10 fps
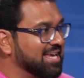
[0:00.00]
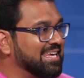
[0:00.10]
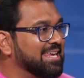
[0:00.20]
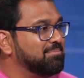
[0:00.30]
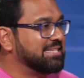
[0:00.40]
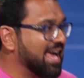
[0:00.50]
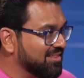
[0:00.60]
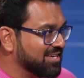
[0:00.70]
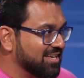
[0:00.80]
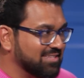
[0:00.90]
keep
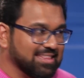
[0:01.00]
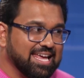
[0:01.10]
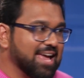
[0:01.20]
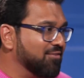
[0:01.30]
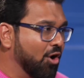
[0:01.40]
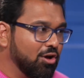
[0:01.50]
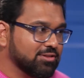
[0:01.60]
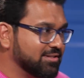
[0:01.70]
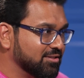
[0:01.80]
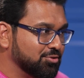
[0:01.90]
telling us that they have all
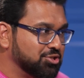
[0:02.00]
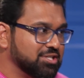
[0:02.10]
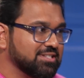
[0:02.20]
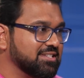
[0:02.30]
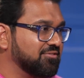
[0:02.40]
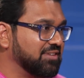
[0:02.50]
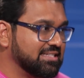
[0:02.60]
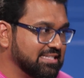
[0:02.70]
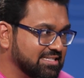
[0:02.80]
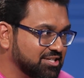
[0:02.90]
the solutions to
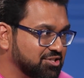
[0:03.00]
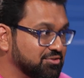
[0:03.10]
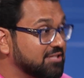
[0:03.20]
fix these issues,